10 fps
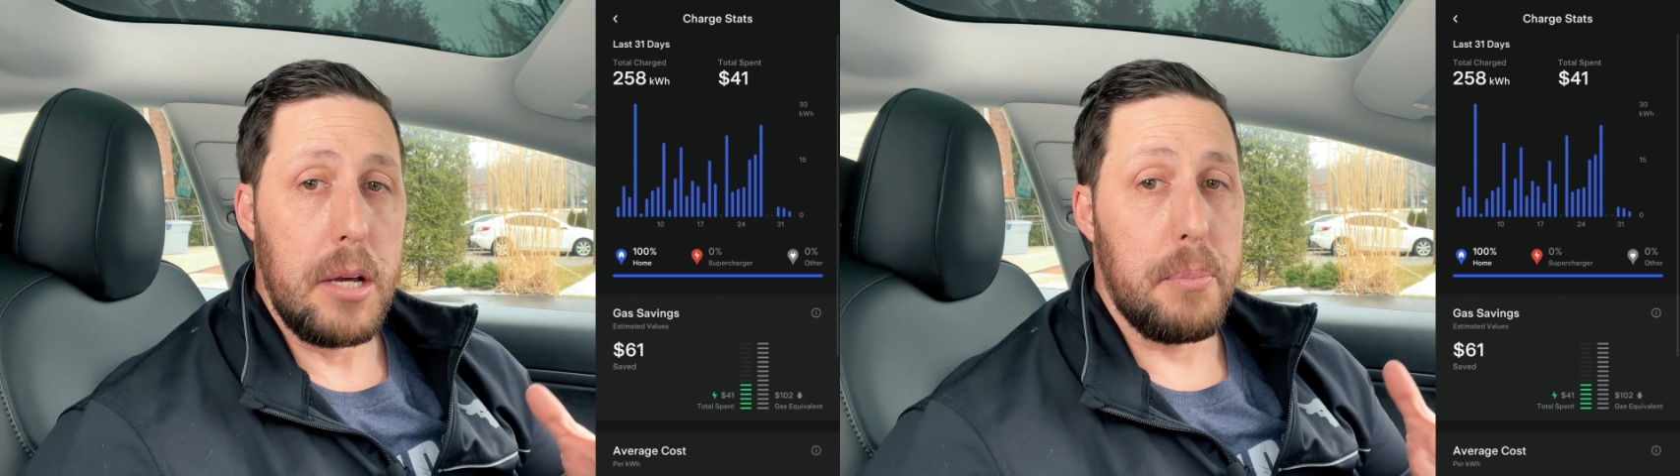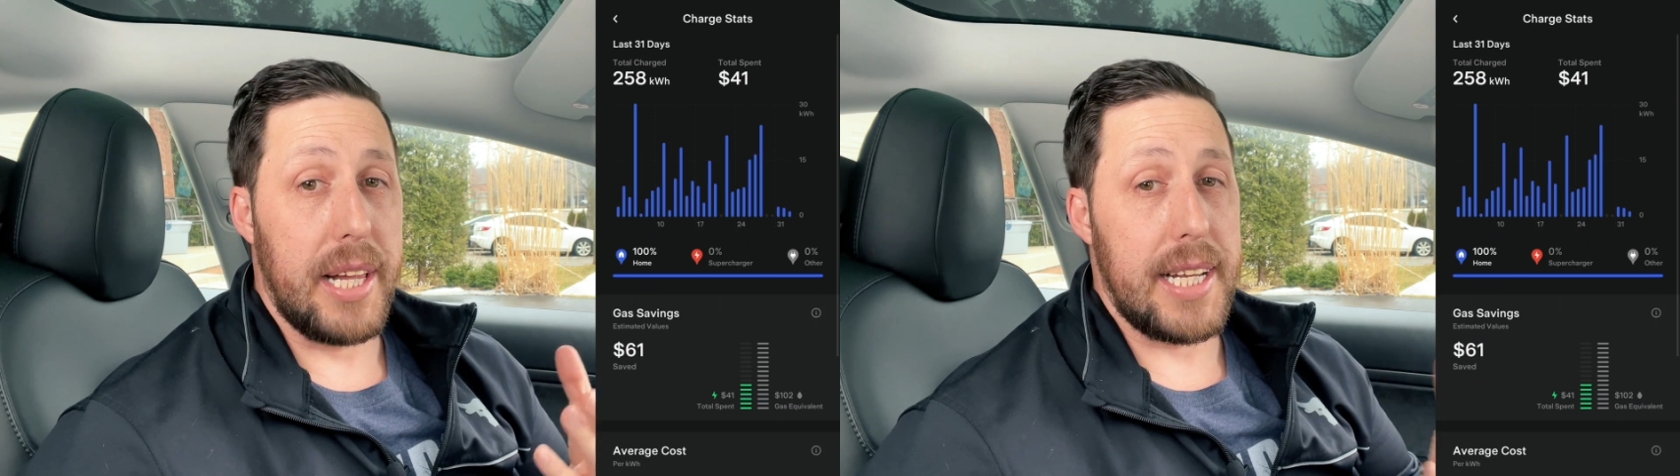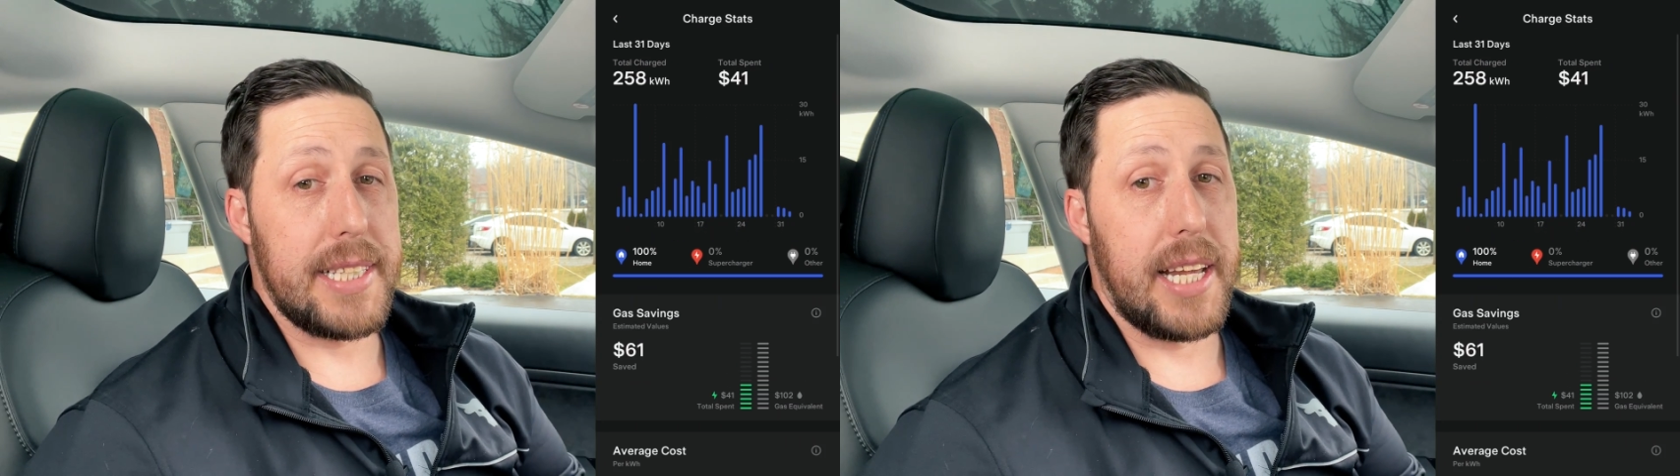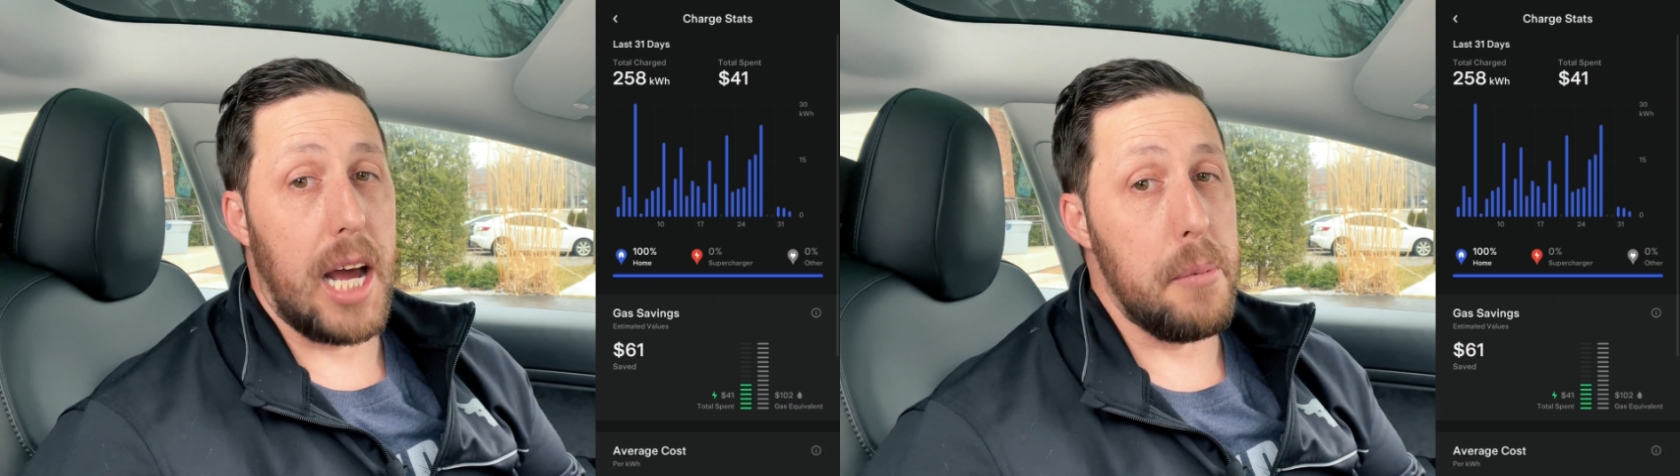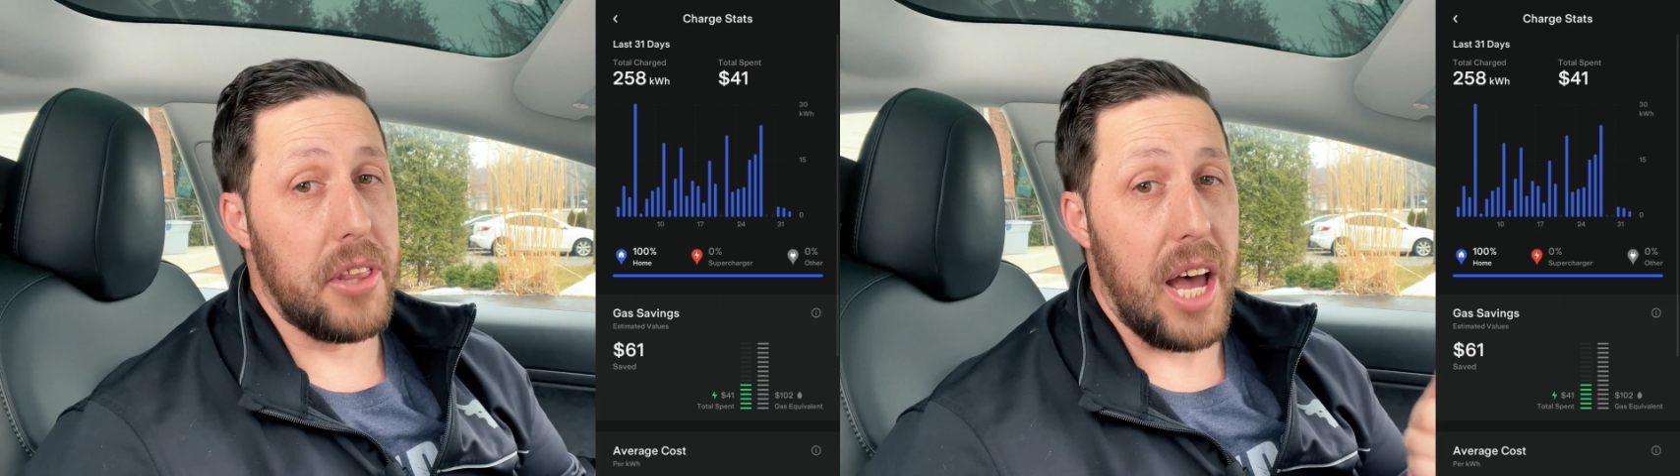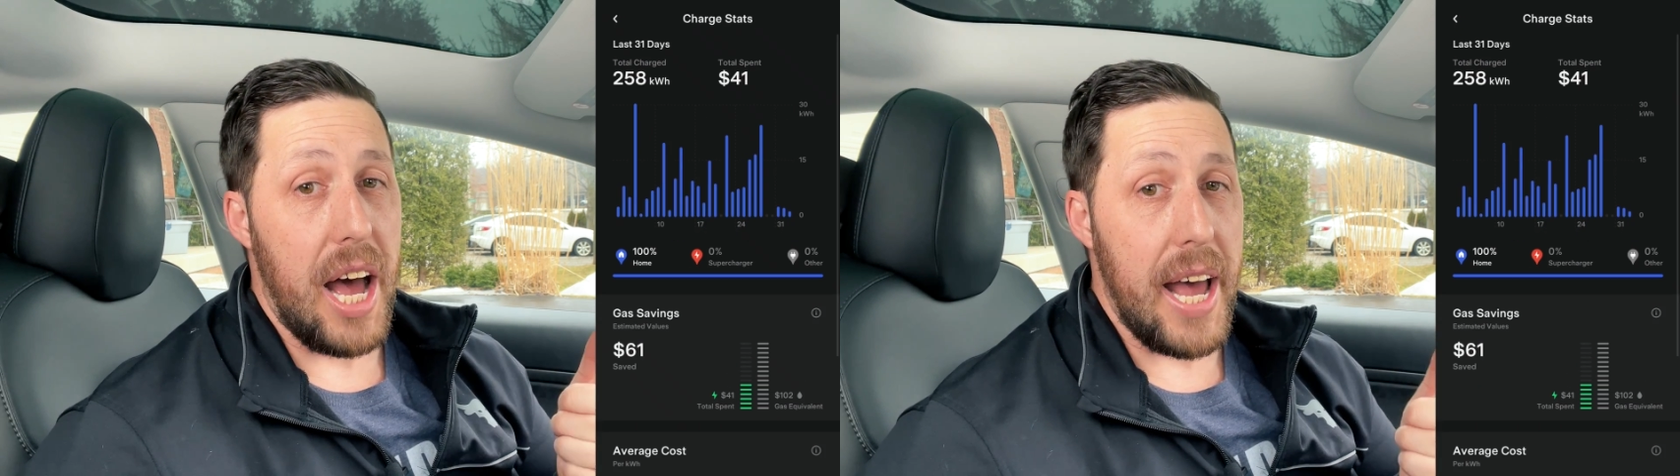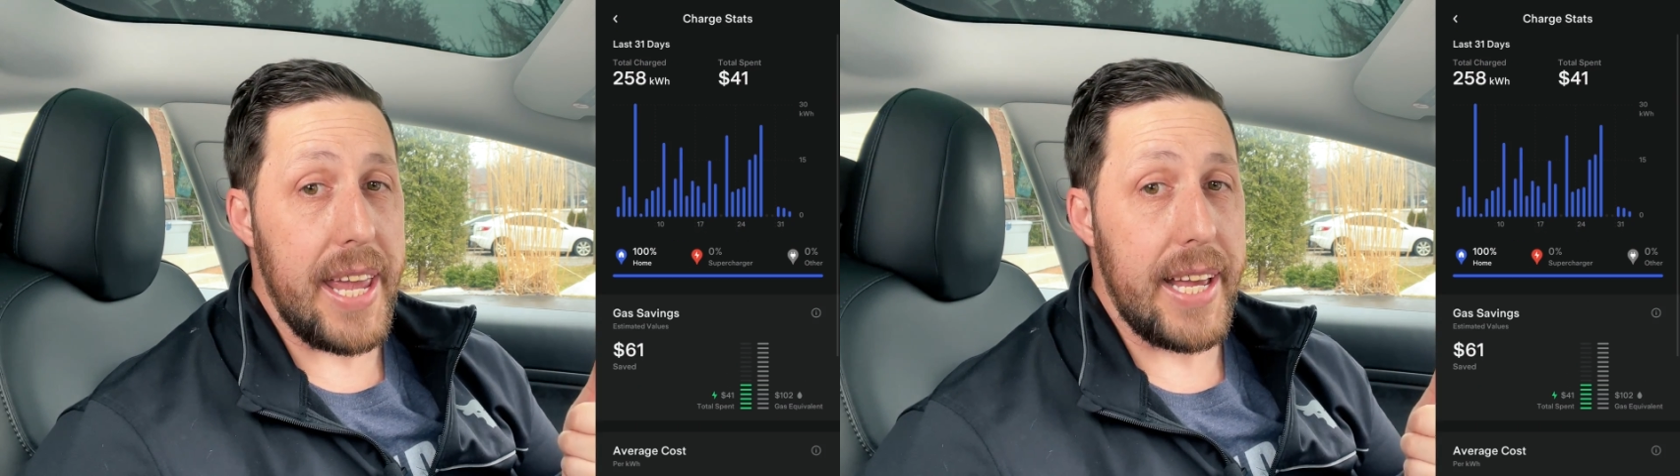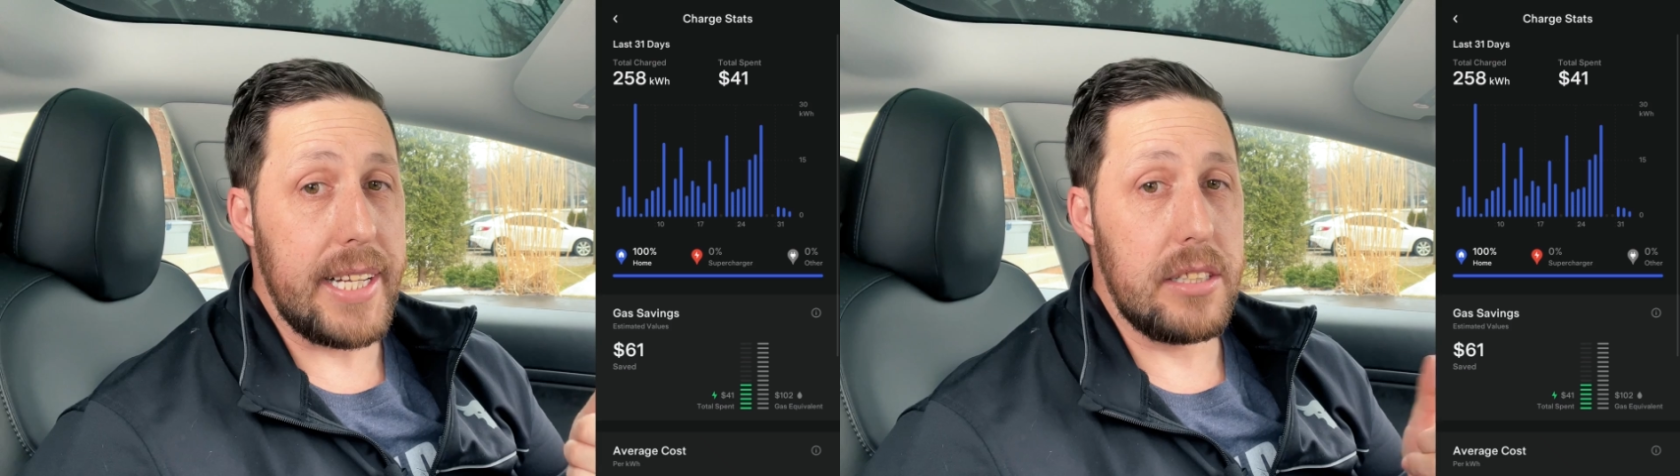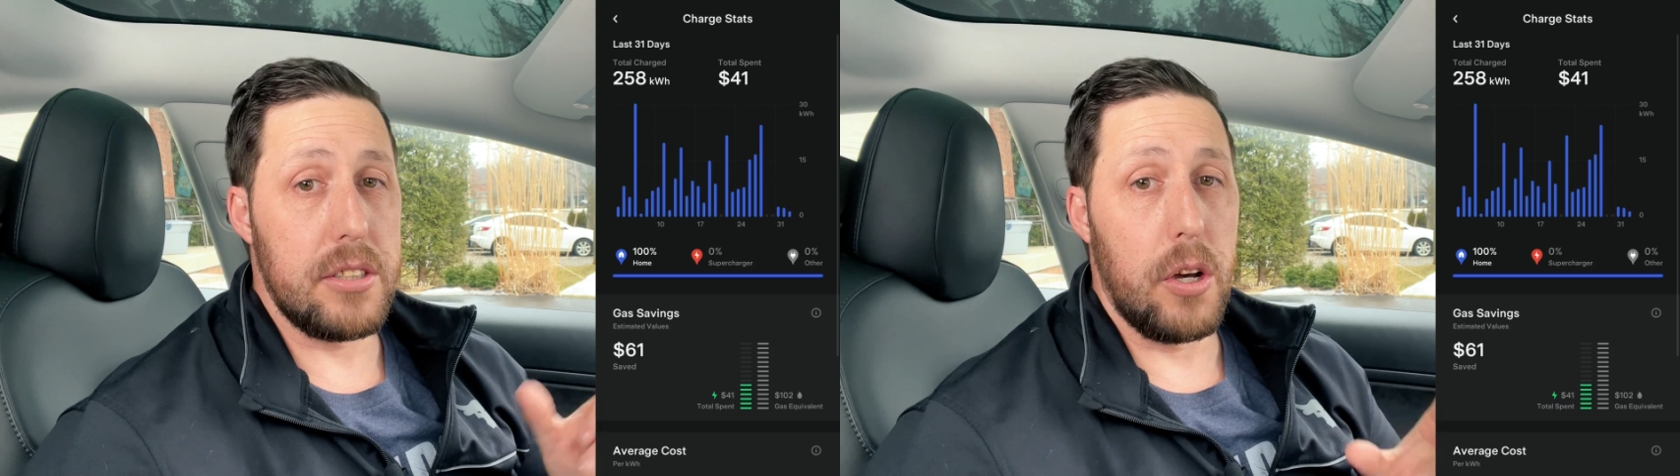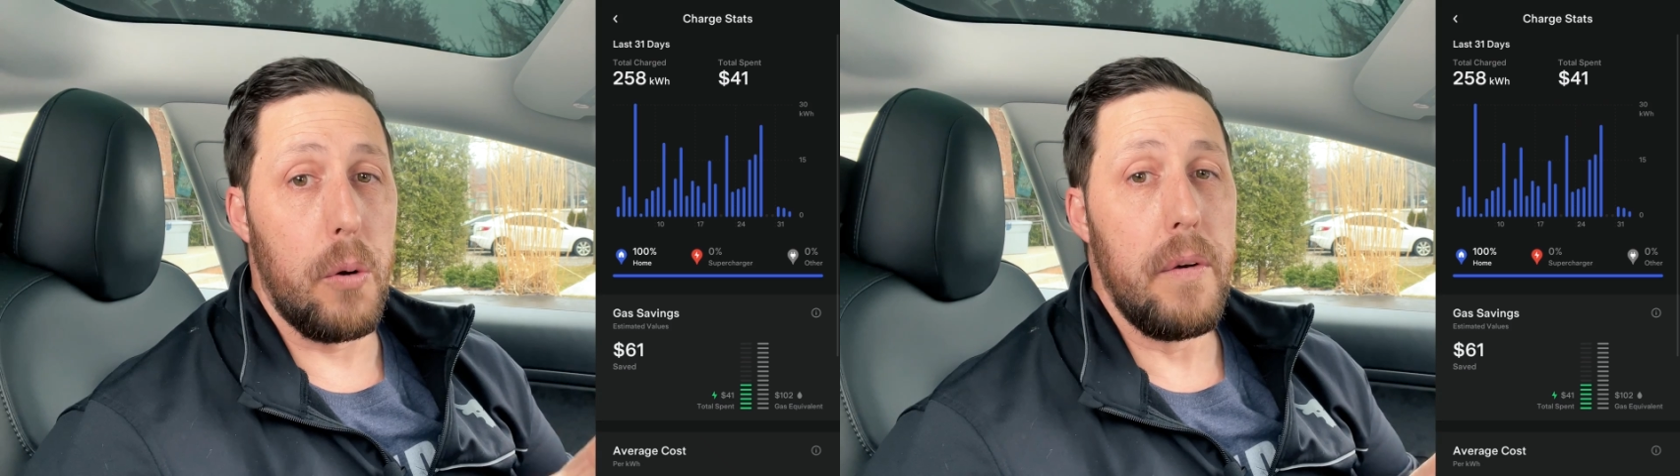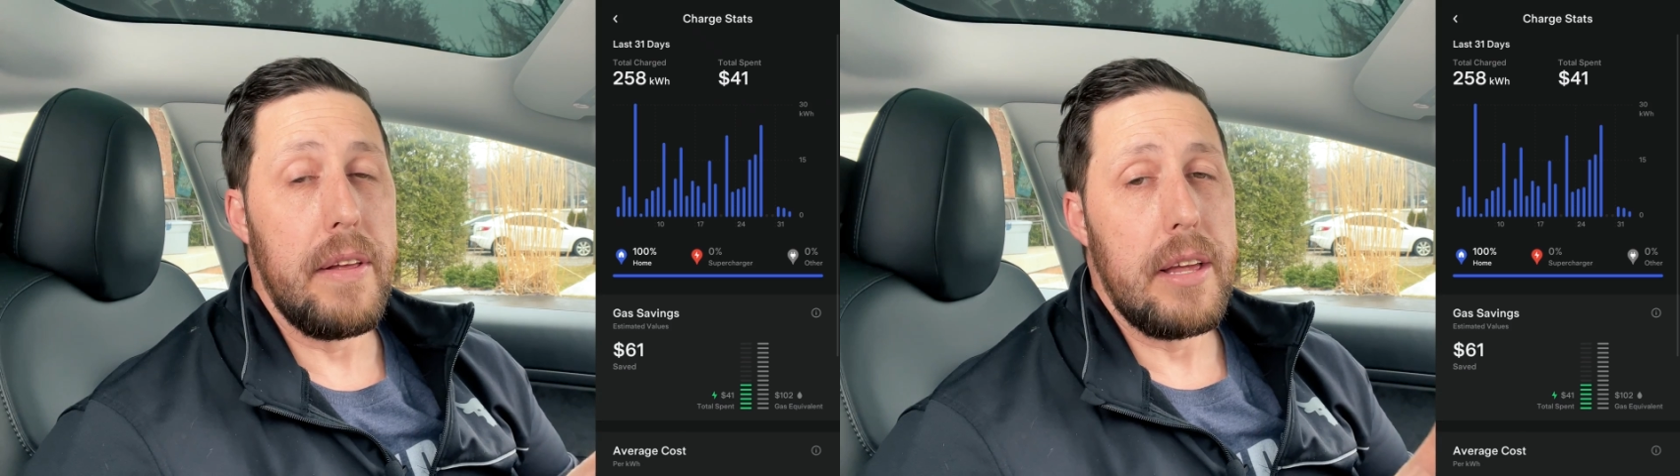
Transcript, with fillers: But like I said, I'm on the high end, so